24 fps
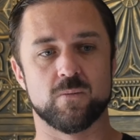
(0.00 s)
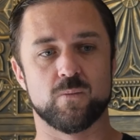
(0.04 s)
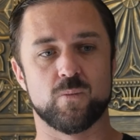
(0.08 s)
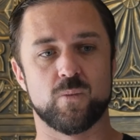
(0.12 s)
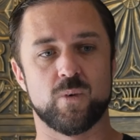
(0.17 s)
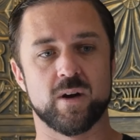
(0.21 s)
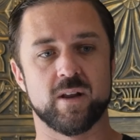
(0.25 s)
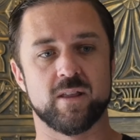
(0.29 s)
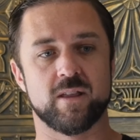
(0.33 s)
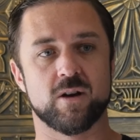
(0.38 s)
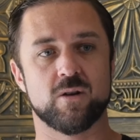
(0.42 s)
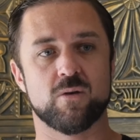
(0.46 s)

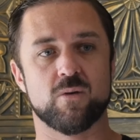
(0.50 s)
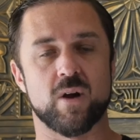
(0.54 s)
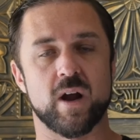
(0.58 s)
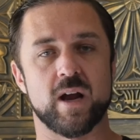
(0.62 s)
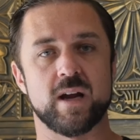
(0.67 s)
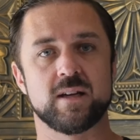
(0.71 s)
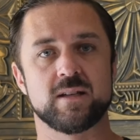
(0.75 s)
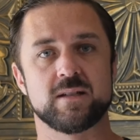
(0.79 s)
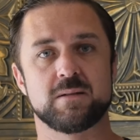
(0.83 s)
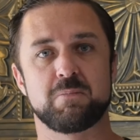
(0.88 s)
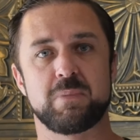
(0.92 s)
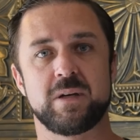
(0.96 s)
one of the
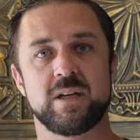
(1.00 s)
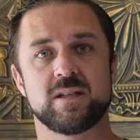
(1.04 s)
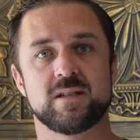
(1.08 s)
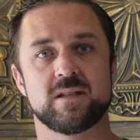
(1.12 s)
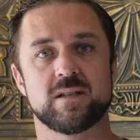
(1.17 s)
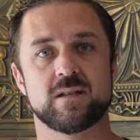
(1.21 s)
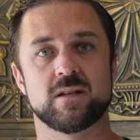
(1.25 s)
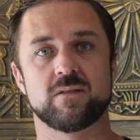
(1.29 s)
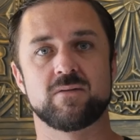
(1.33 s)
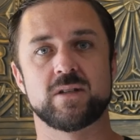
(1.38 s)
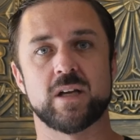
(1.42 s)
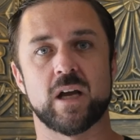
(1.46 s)
greatest
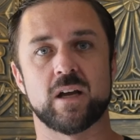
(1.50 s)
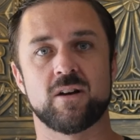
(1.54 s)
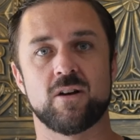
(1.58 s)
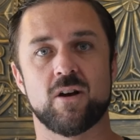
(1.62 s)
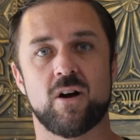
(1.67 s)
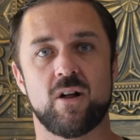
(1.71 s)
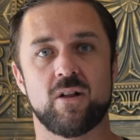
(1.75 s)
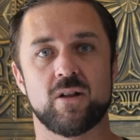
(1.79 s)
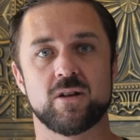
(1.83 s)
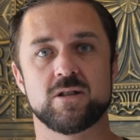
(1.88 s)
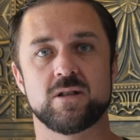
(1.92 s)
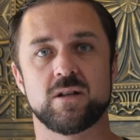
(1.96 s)
pieces of
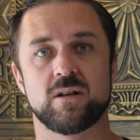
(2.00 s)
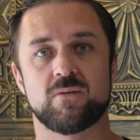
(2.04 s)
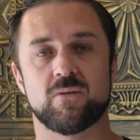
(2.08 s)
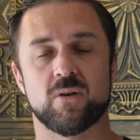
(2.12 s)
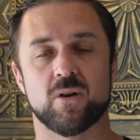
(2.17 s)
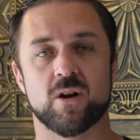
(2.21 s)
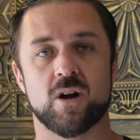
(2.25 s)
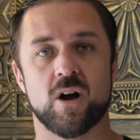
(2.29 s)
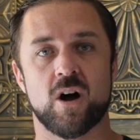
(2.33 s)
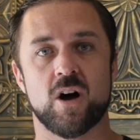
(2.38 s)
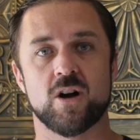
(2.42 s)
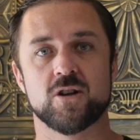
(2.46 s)
technology for
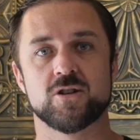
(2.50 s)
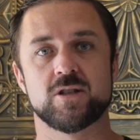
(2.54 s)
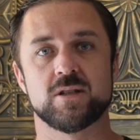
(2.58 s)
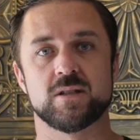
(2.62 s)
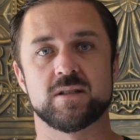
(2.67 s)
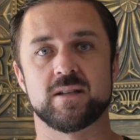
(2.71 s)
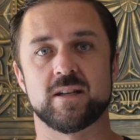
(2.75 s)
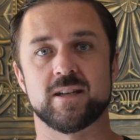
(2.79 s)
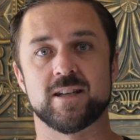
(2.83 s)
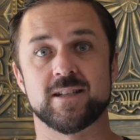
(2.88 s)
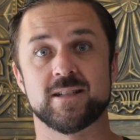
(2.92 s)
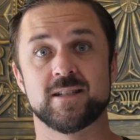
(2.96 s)

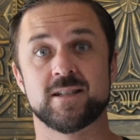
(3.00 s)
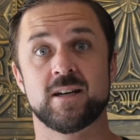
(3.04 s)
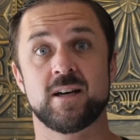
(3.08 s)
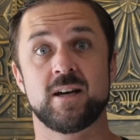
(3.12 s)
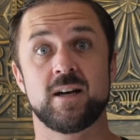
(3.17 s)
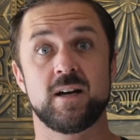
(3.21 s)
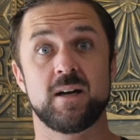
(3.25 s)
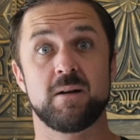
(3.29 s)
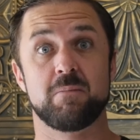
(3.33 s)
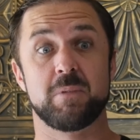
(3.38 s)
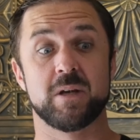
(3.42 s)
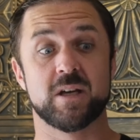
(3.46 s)
consciousness,
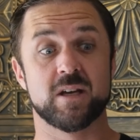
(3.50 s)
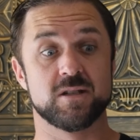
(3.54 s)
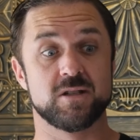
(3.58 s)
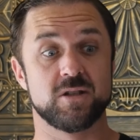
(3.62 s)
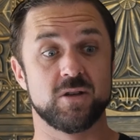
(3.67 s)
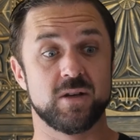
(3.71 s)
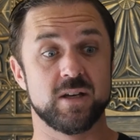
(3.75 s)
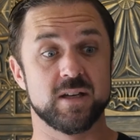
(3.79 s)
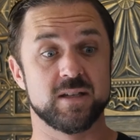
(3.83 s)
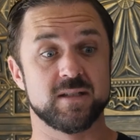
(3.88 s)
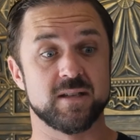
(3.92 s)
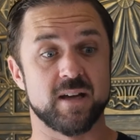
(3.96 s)
because
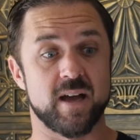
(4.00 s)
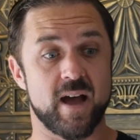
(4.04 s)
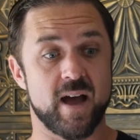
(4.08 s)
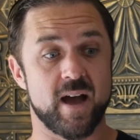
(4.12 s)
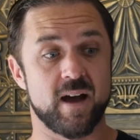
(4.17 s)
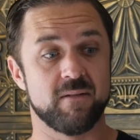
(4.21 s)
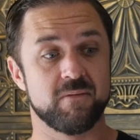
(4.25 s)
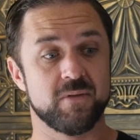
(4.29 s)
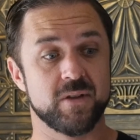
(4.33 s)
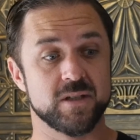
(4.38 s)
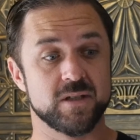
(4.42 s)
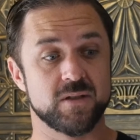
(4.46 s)
you get to
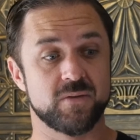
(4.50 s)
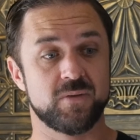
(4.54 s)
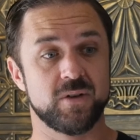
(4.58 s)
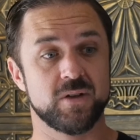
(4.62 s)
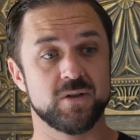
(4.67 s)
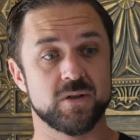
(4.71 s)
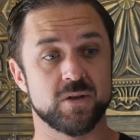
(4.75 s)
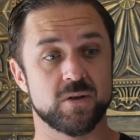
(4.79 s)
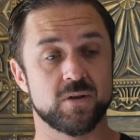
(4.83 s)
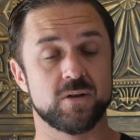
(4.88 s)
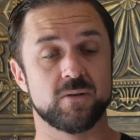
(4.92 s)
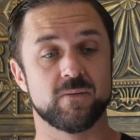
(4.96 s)
have this
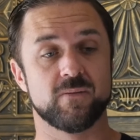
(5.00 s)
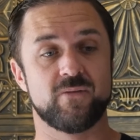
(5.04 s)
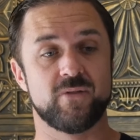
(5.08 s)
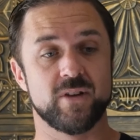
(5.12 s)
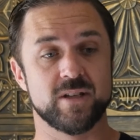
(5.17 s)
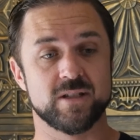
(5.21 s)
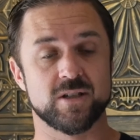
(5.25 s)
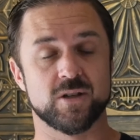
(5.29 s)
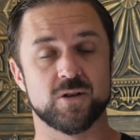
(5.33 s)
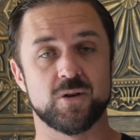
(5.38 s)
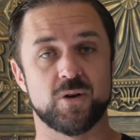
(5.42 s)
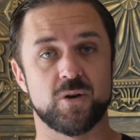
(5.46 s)

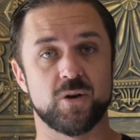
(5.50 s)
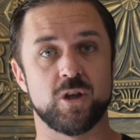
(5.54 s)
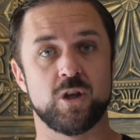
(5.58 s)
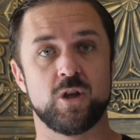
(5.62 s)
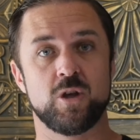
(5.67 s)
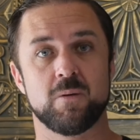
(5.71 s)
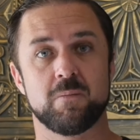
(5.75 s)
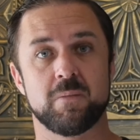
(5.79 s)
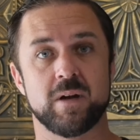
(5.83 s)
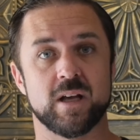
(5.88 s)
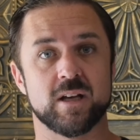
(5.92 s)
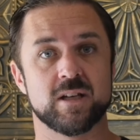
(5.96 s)
physical
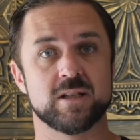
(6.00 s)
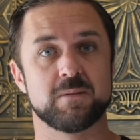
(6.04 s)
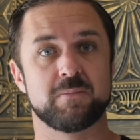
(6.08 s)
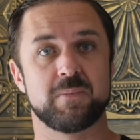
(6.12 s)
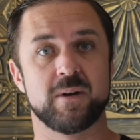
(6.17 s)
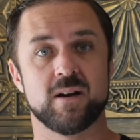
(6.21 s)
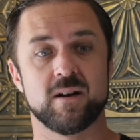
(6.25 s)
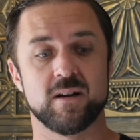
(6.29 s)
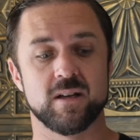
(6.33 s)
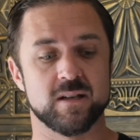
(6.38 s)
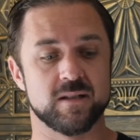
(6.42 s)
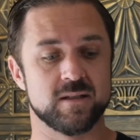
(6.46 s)
human
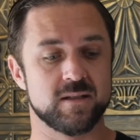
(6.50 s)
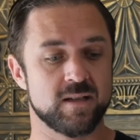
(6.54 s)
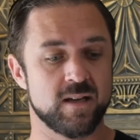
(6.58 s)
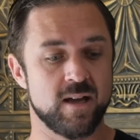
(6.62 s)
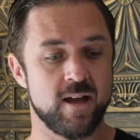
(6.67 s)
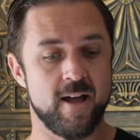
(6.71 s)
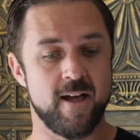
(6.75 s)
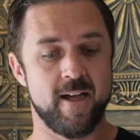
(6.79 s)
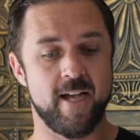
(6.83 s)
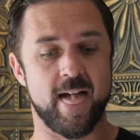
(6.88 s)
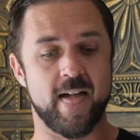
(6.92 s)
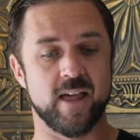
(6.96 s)
experience
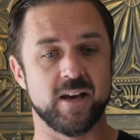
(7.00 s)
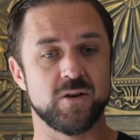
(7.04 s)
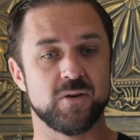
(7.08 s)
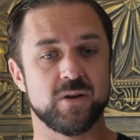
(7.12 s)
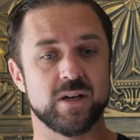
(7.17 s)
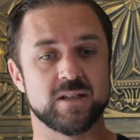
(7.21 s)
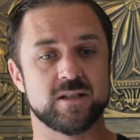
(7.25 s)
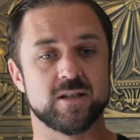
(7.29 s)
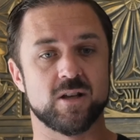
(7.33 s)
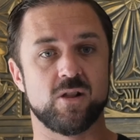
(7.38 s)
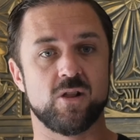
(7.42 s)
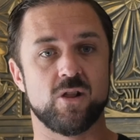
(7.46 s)
and you
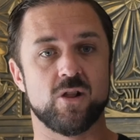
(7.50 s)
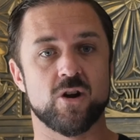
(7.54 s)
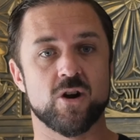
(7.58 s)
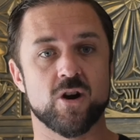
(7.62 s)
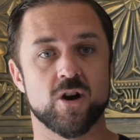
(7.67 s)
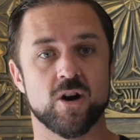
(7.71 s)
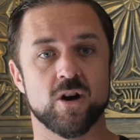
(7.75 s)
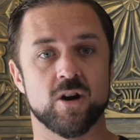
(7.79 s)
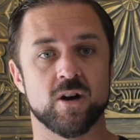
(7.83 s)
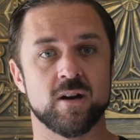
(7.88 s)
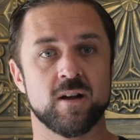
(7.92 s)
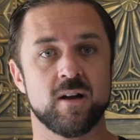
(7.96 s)
get to
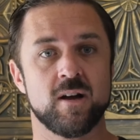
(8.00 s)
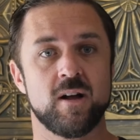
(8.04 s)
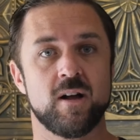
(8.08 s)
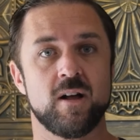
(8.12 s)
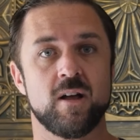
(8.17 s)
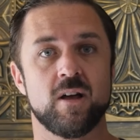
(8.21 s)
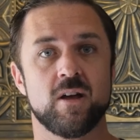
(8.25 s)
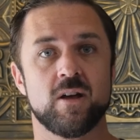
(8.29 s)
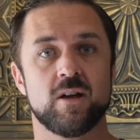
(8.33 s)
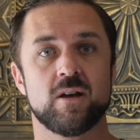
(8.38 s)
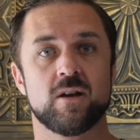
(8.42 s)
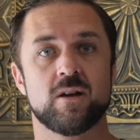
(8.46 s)
learn
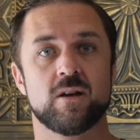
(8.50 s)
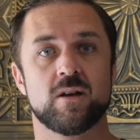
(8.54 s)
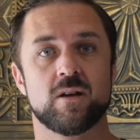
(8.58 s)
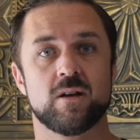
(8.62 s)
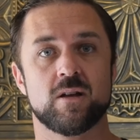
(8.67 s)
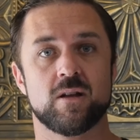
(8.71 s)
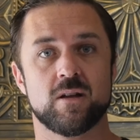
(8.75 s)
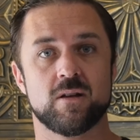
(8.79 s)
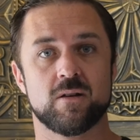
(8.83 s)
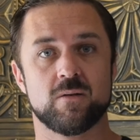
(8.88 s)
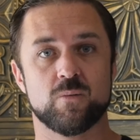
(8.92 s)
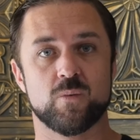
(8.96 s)

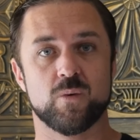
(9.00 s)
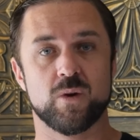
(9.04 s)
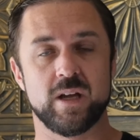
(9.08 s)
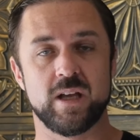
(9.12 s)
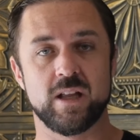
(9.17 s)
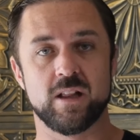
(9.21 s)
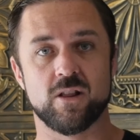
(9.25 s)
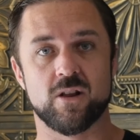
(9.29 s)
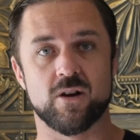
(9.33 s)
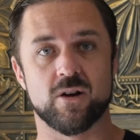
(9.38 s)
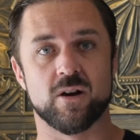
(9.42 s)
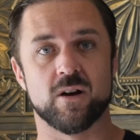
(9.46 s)

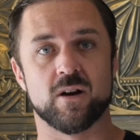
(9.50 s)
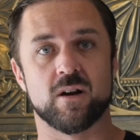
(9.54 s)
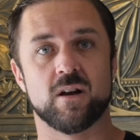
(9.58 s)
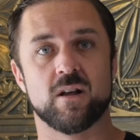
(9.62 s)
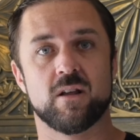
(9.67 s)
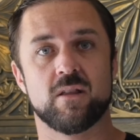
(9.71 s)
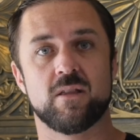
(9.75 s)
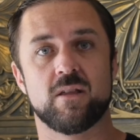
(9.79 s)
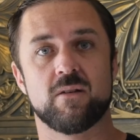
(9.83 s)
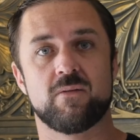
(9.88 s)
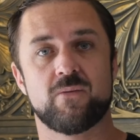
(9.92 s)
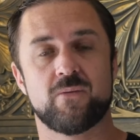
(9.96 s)
relearn
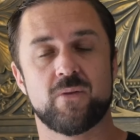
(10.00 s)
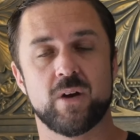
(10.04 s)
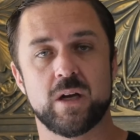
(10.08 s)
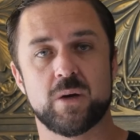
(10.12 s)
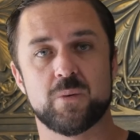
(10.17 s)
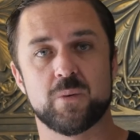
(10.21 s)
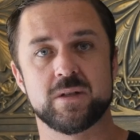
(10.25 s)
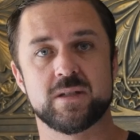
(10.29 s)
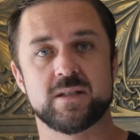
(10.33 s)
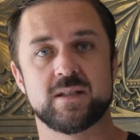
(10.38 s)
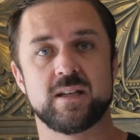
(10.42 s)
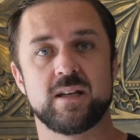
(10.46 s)
the
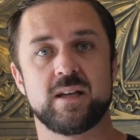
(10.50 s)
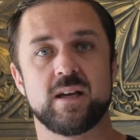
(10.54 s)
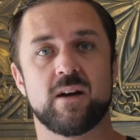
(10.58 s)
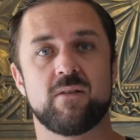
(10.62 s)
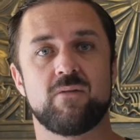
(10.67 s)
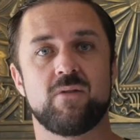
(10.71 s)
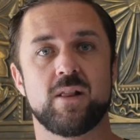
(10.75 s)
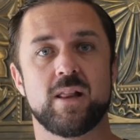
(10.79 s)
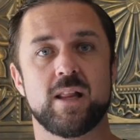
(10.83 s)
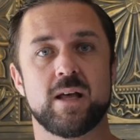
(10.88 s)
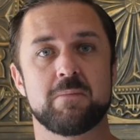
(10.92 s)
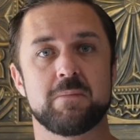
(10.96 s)
frequency of
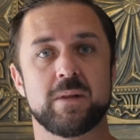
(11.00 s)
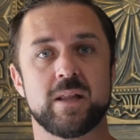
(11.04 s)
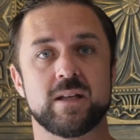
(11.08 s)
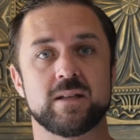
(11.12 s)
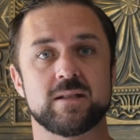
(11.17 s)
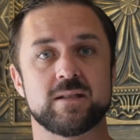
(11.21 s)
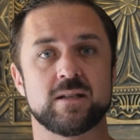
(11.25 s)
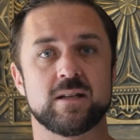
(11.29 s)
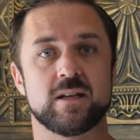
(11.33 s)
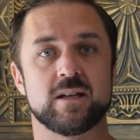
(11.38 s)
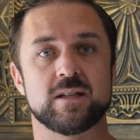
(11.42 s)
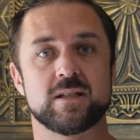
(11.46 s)

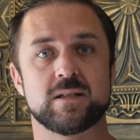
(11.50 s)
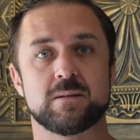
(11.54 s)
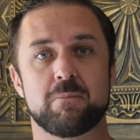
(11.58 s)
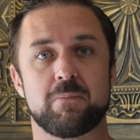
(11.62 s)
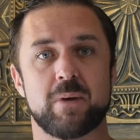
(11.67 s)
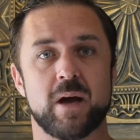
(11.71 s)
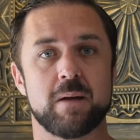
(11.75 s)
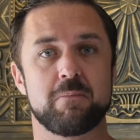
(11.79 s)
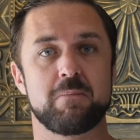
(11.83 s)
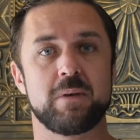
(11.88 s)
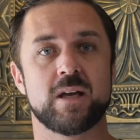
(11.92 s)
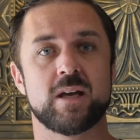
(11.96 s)
limitlessness
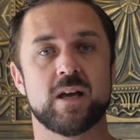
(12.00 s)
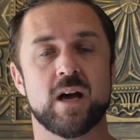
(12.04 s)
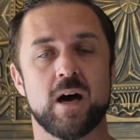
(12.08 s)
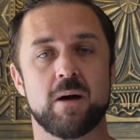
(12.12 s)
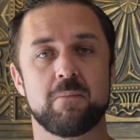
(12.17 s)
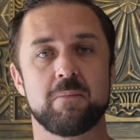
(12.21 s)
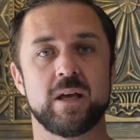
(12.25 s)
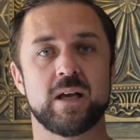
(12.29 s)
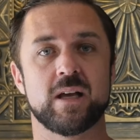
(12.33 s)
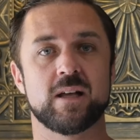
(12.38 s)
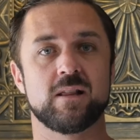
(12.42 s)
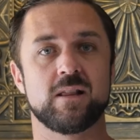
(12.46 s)
by
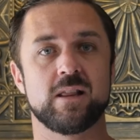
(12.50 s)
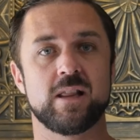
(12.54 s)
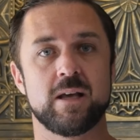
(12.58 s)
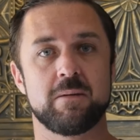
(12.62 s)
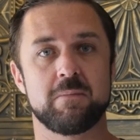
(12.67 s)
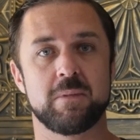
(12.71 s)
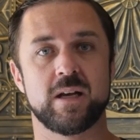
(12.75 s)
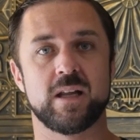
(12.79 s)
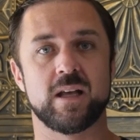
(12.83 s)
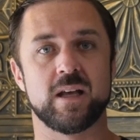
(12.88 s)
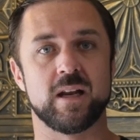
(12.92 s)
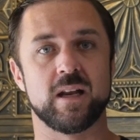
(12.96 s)
becoming
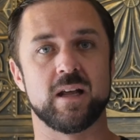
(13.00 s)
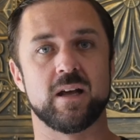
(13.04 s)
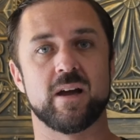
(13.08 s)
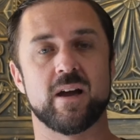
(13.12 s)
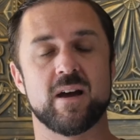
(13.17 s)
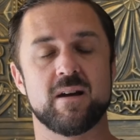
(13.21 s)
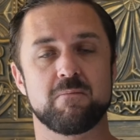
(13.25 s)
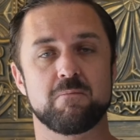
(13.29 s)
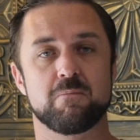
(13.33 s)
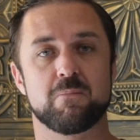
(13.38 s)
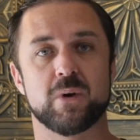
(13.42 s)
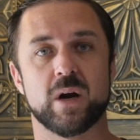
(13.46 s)
limited
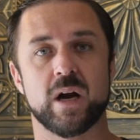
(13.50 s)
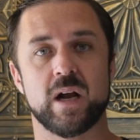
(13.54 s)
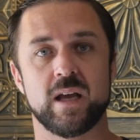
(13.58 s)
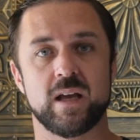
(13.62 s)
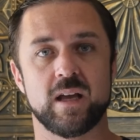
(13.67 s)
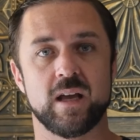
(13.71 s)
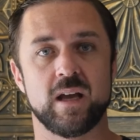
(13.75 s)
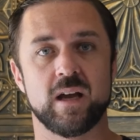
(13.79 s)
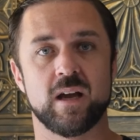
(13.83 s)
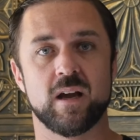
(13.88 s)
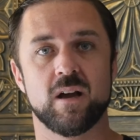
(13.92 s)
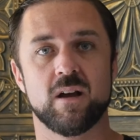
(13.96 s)
and
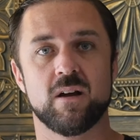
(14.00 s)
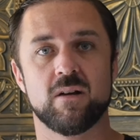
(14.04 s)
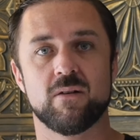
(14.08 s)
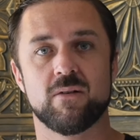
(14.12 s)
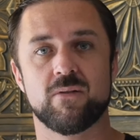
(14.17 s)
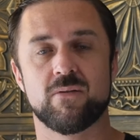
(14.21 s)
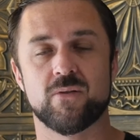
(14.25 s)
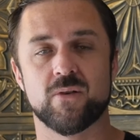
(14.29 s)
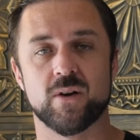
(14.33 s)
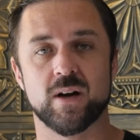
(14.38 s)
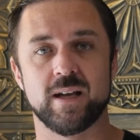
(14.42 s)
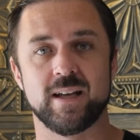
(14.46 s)
breaking
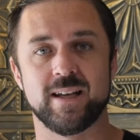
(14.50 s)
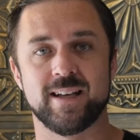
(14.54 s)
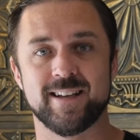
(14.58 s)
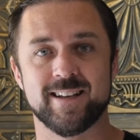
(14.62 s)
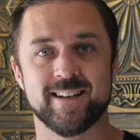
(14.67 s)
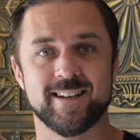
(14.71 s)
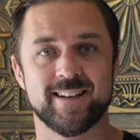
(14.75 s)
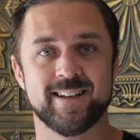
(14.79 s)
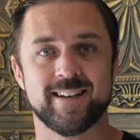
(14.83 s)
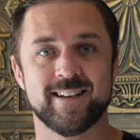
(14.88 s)
free.